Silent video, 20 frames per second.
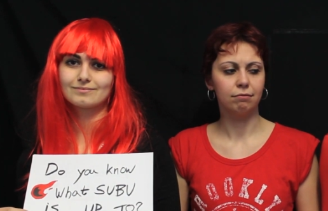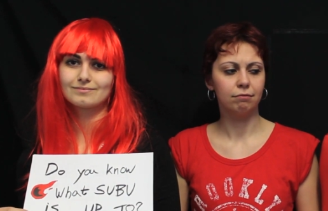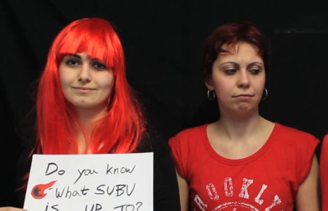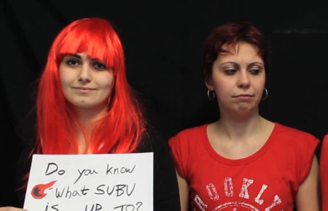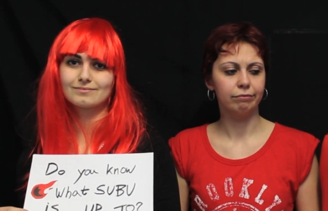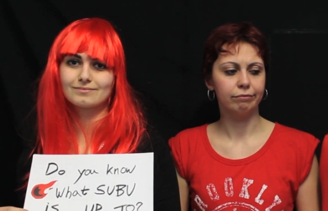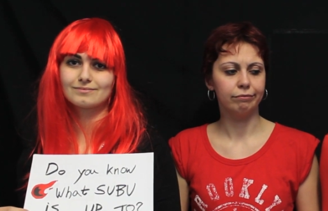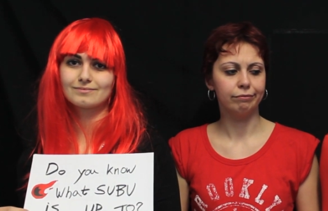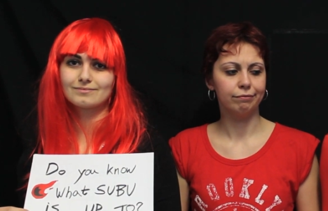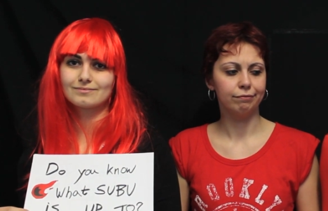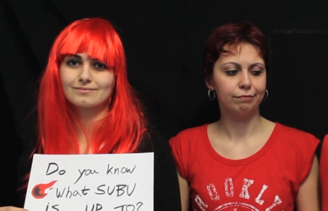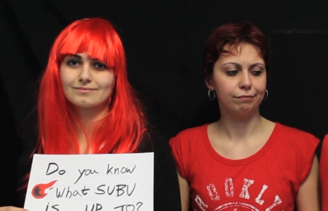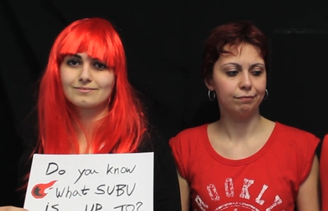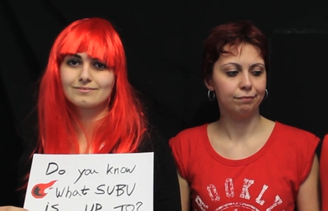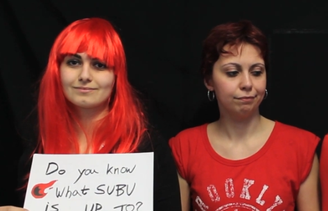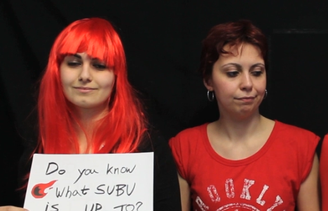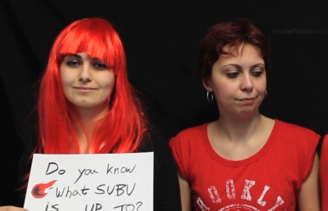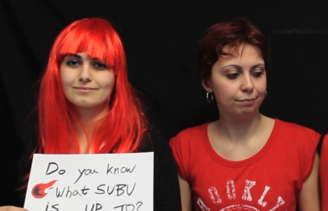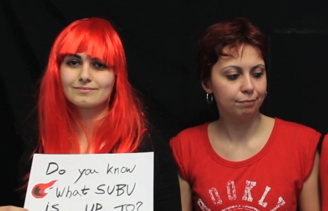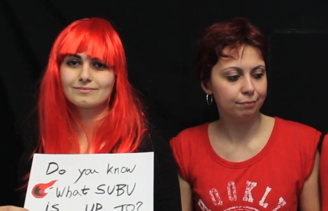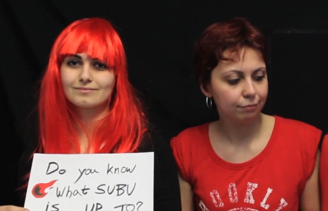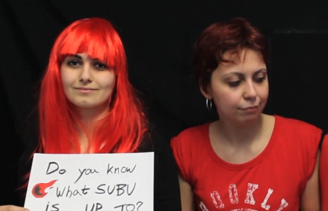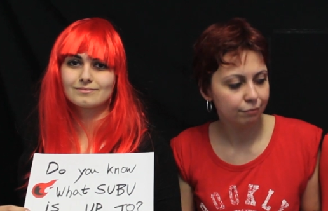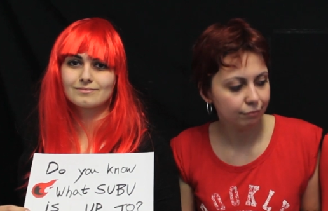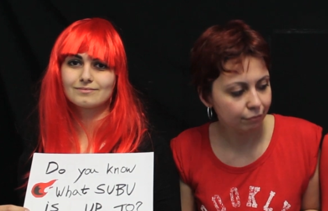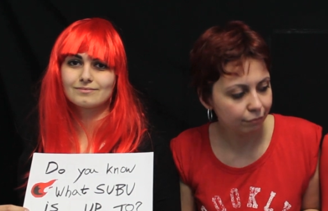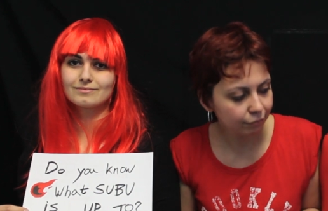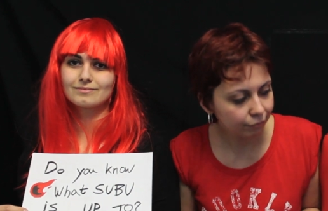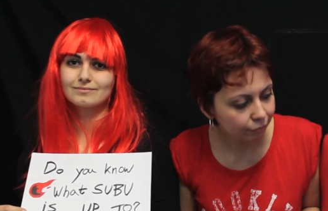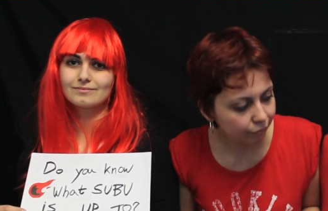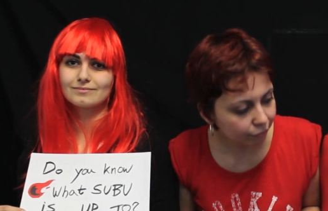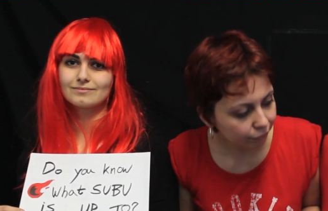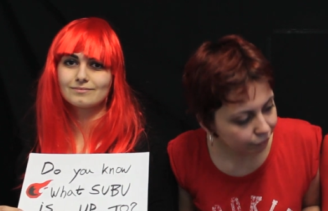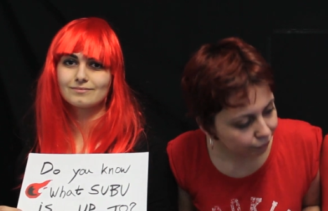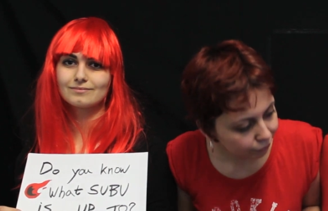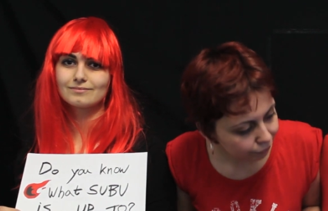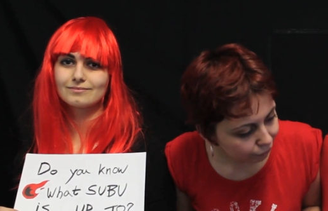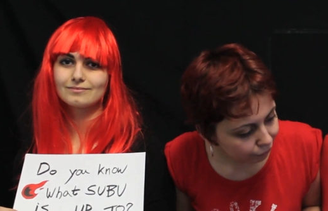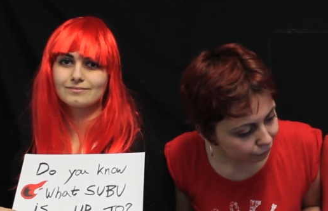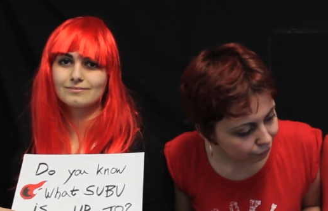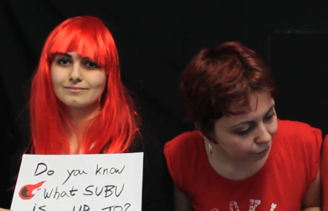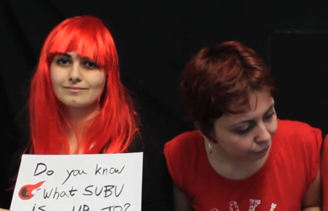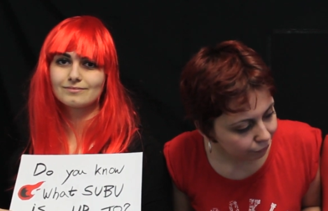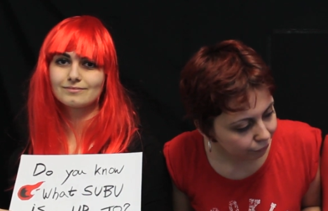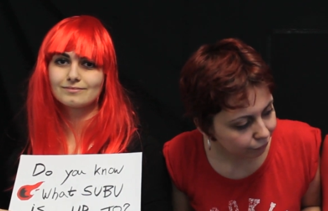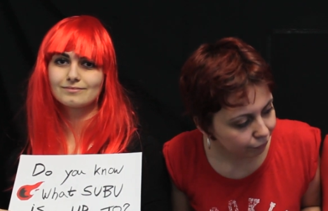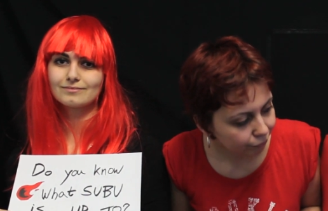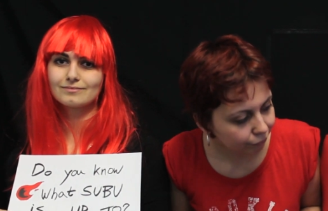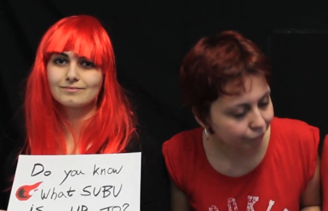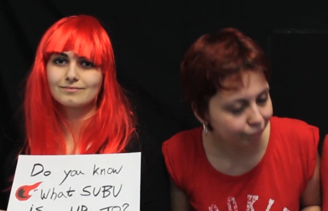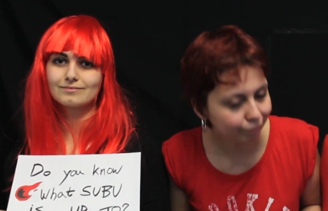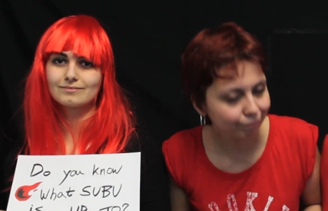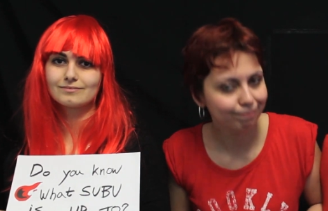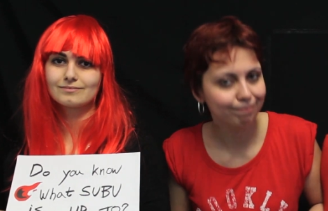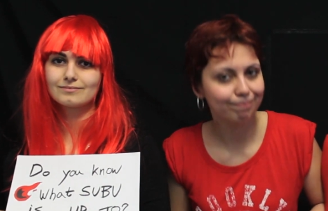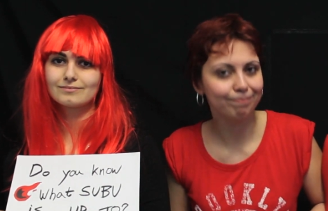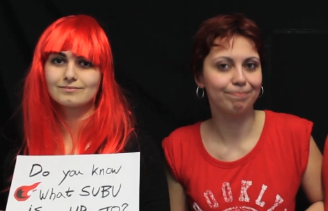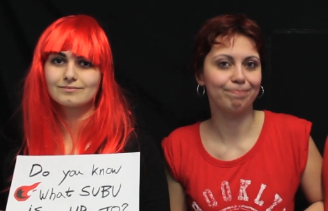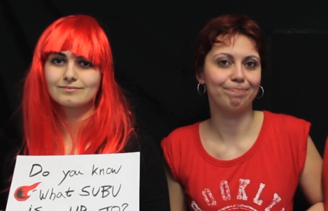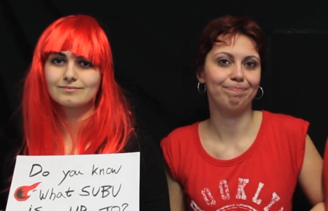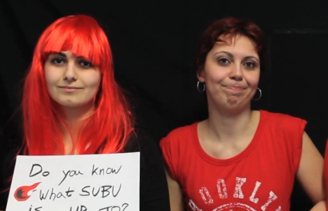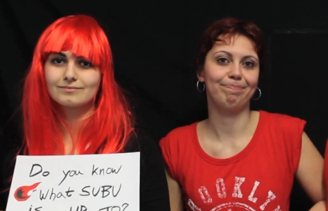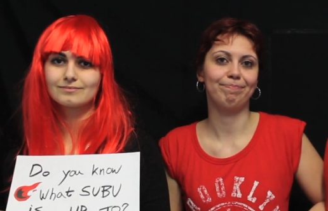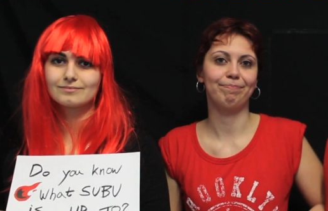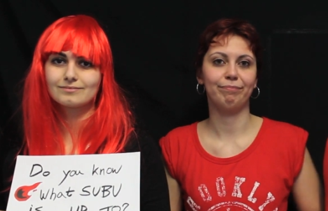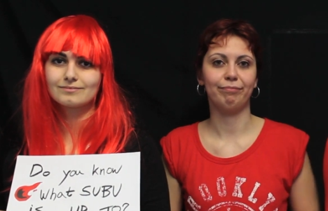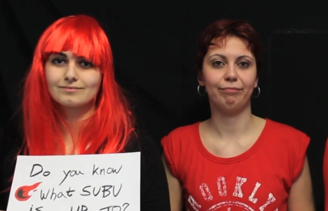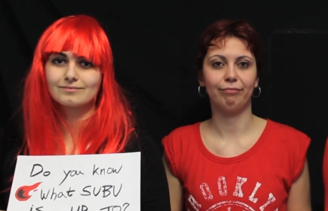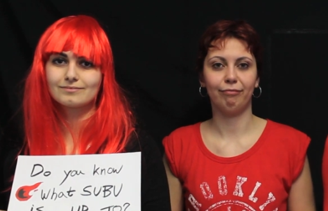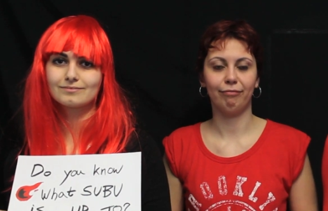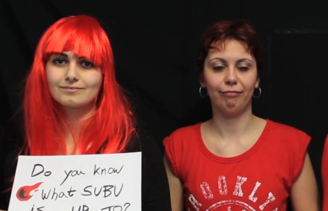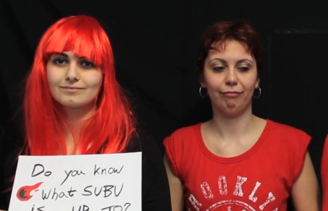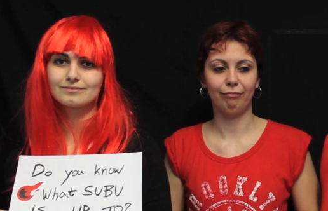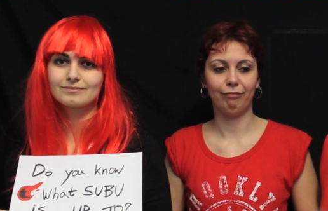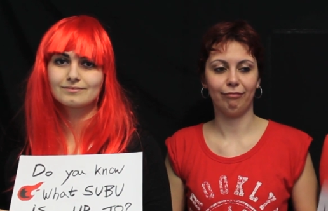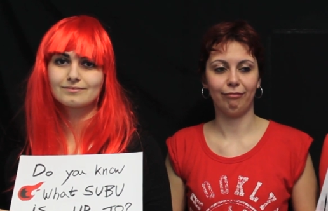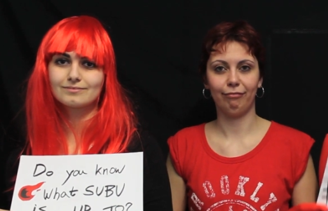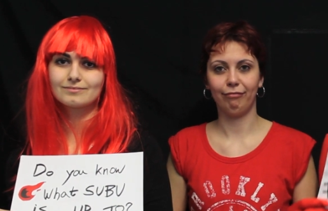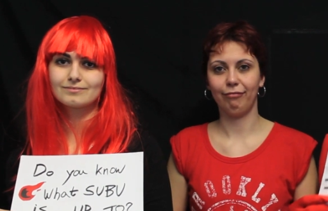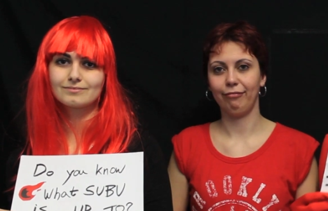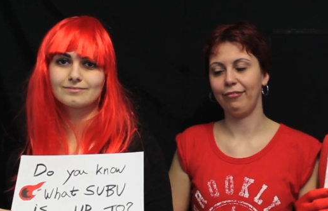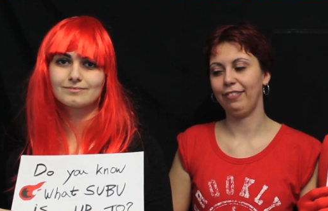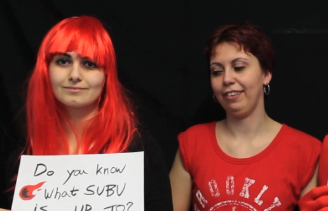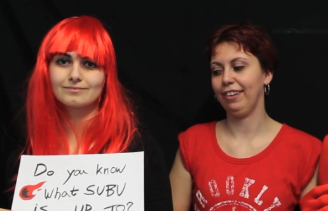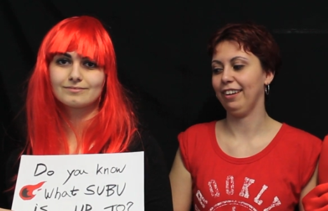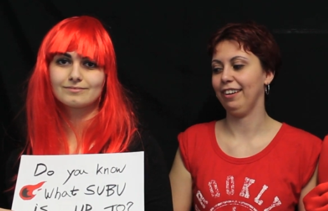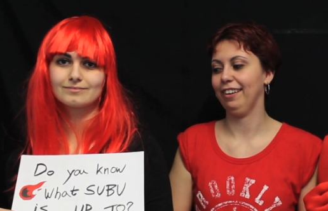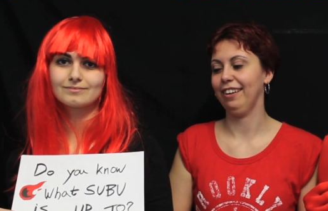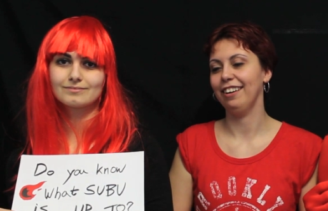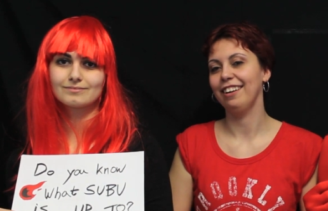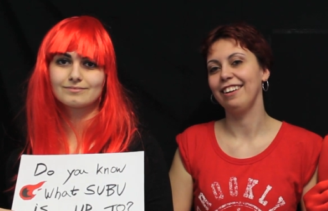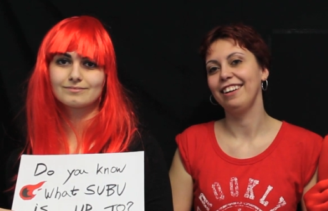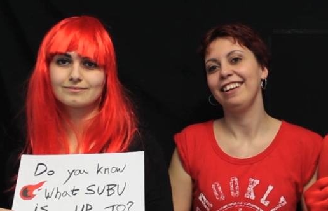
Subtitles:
(no one is talking)